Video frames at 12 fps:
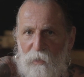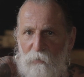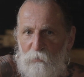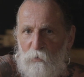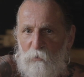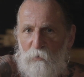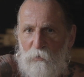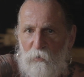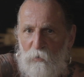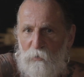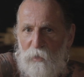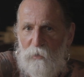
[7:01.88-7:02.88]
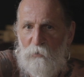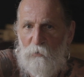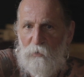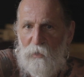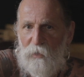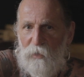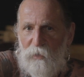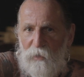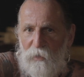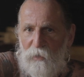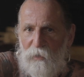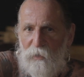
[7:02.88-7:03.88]
have to continue
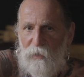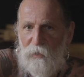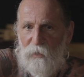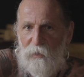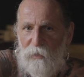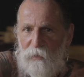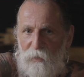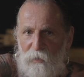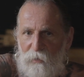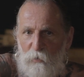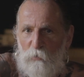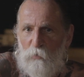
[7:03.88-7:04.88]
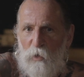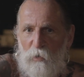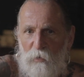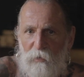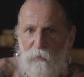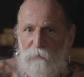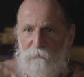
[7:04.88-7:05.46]
uh, to walk.